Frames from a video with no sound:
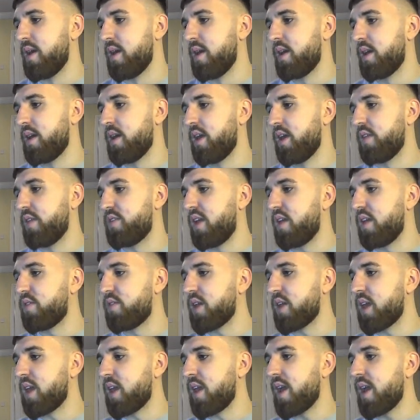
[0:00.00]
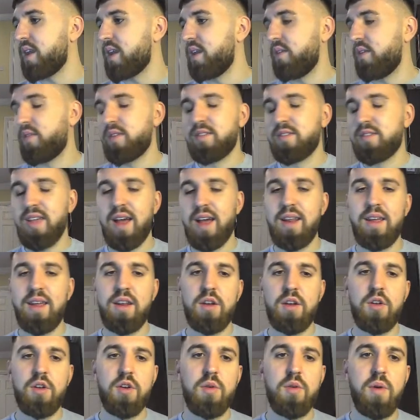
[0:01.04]
If you can get Salah in
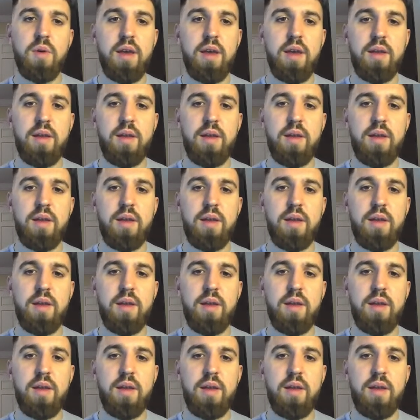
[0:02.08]
another way,